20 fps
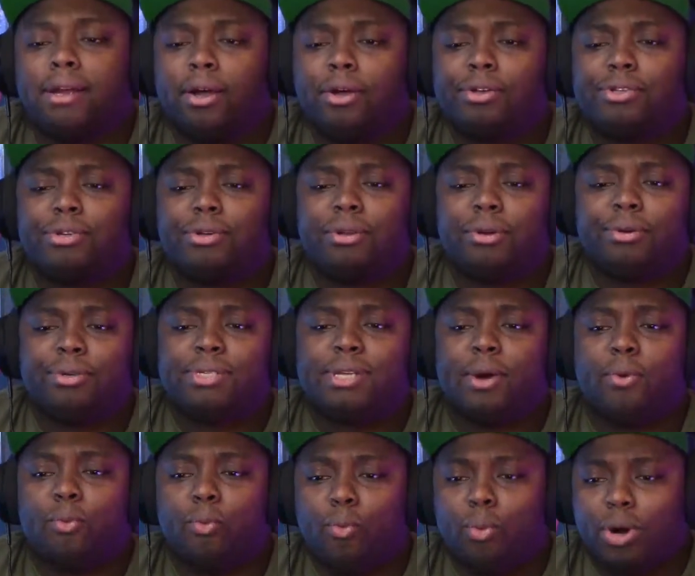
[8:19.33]
Also notice
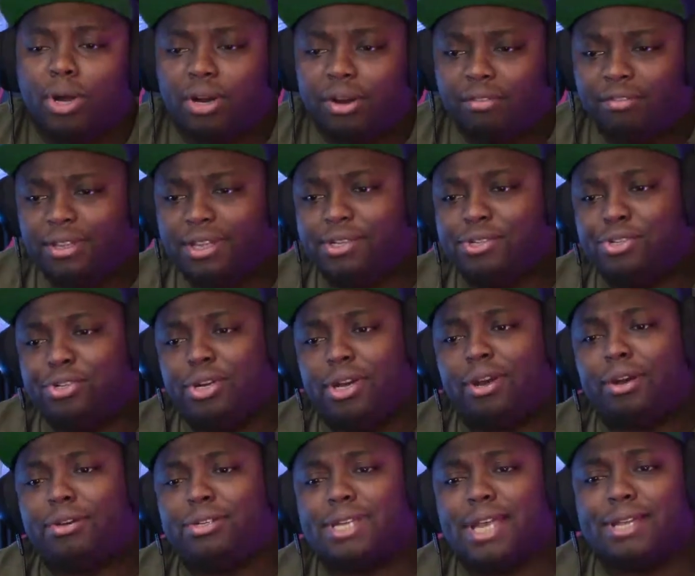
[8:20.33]
that one of these
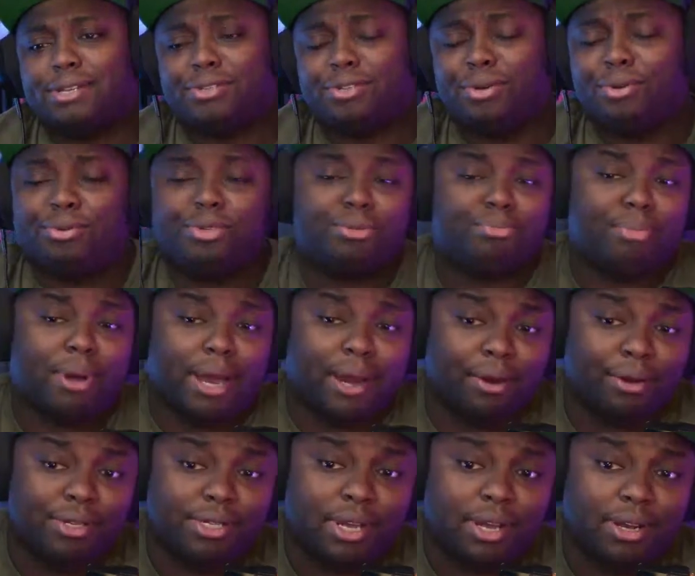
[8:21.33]
chairs has 2
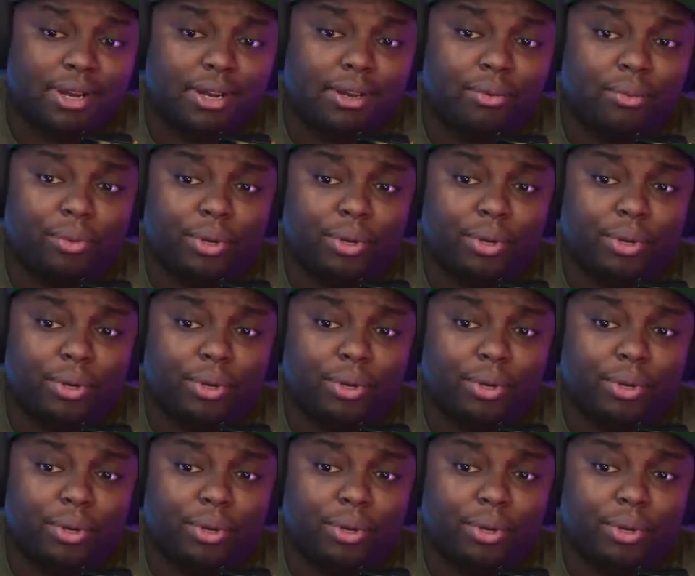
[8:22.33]
spires on it,